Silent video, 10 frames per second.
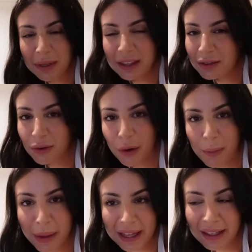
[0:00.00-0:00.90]
in the raw
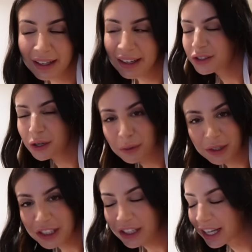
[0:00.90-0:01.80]
bed. Don't
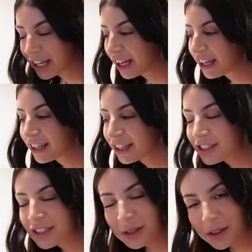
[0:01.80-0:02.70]
wash your hair.
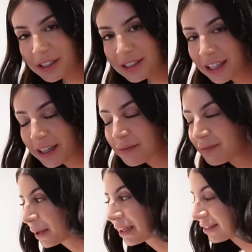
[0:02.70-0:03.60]
Just go to sleep.
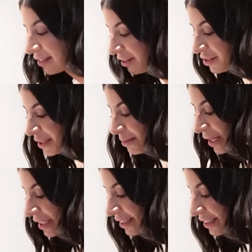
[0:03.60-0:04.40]
But I've just made